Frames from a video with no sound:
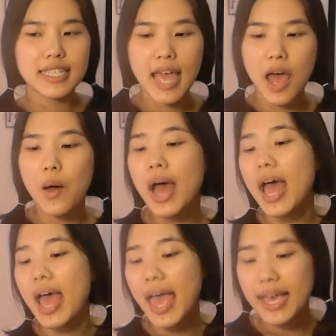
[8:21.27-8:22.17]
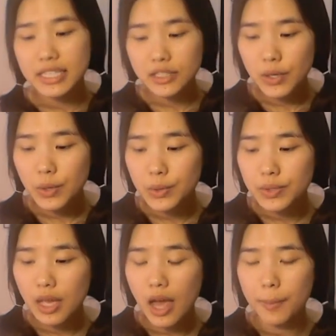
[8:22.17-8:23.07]
Now,
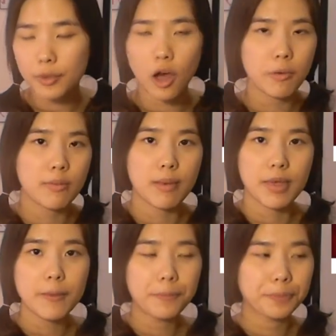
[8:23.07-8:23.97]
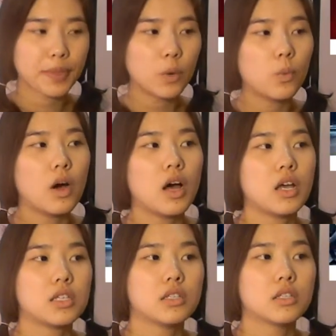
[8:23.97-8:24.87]
EXO's Call Me Baby
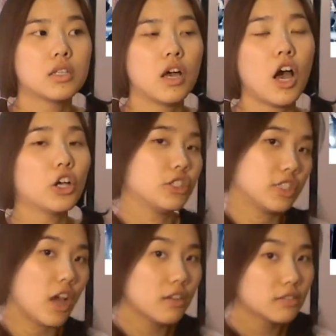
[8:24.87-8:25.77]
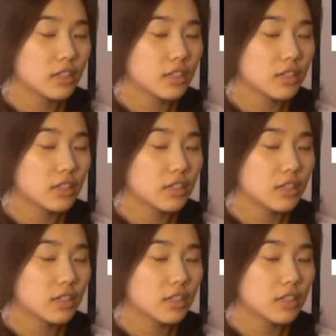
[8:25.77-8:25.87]
was a good song.